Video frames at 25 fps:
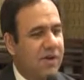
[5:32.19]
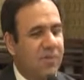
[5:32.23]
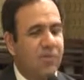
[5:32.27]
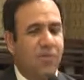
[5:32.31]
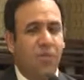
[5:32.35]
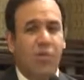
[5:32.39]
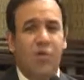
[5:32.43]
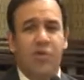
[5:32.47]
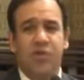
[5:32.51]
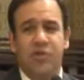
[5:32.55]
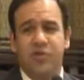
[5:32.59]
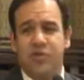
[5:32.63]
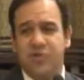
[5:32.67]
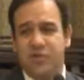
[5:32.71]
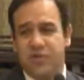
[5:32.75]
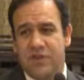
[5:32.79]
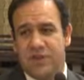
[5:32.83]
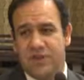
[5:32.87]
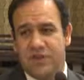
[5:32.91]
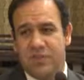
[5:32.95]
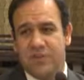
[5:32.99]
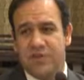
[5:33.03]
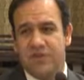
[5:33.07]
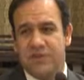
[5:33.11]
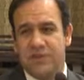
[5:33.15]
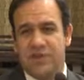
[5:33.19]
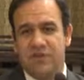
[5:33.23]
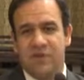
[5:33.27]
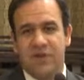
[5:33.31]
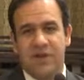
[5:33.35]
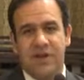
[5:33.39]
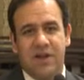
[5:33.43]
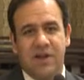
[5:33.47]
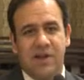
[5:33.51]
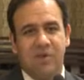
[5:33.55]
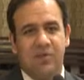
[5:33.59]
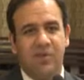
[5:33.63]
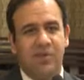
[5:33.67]
most of this was
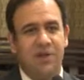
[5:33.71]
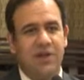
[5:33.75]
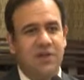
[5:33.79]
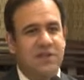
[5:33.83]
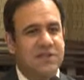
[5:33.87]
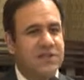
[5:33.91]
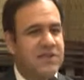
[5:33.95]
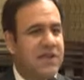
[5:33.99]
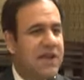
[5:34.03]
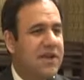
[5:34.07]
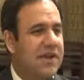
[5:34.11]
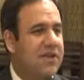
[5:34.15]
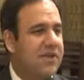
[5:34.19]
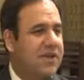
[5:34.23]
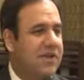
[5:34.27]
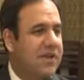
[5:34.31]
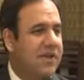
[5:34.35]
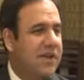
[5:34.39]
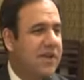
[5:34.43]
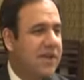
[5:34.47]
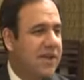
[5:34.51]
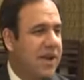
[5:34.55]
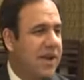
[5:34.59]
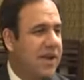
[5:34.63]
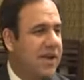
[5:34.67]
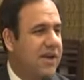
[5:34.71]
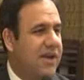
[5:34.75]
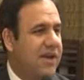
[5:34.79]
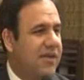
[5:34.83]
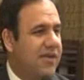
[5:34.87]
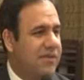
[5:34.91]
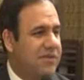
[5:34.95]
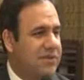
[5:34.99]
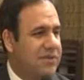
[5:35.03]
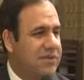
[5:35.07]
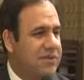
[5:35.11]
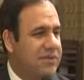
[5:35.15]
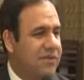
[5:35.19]
given out as charity and
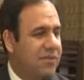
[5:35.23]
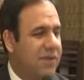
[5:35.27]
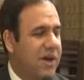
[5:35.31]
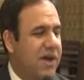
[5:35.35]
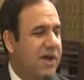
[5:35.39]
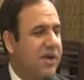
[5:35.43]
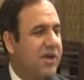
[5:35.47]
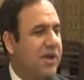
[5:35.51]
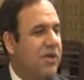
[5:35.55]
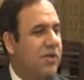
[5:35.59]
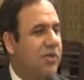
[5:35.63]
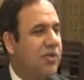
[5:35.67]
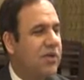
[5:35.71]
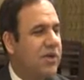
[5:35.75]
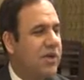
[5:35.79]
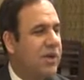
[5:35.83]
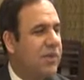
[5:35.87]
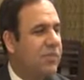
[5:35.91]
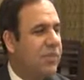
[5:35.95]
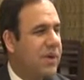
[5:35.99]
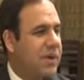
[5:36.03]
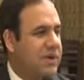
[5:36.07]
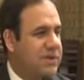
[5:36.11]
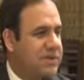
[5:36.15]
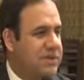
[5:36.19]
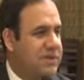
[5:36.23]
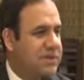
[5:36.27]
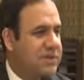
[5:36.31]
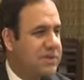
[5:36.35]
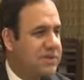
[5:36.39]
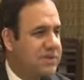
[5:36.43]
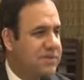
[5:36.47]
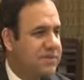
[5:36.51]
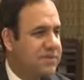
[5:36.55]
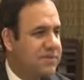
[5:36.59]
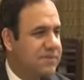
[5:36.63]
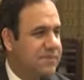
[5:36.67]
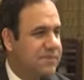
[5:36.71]
handouts by our colonial masters.